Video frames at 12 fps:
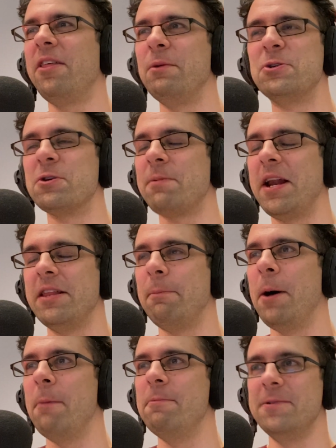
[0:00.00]
think we talked about it in the
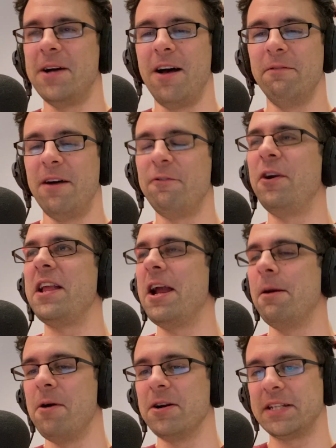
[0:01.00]
pub. I've already
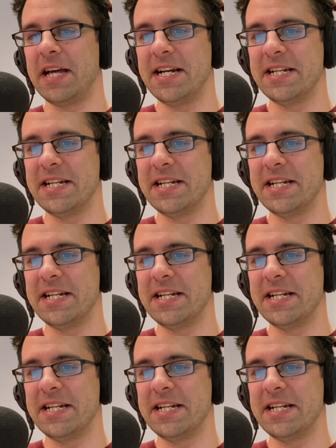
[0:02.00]
earmarked that